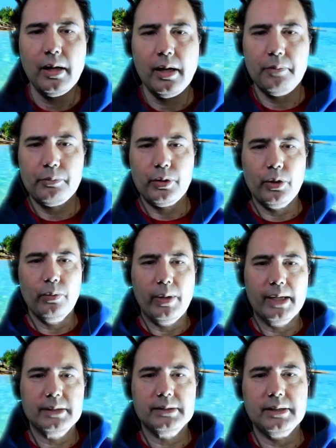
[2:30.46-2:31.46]
pro
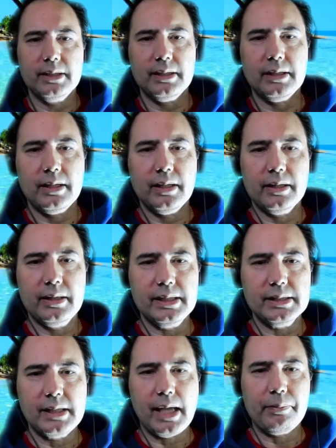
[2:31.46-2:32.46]
at these
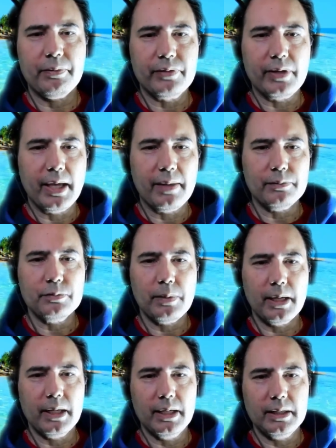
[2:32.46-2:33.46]
type of games
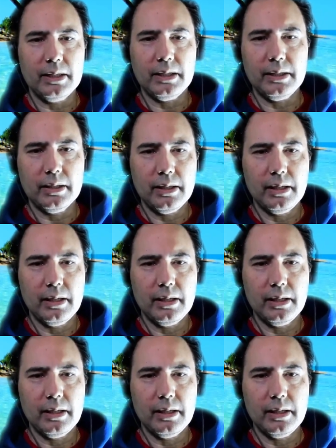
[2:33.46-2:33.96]
by any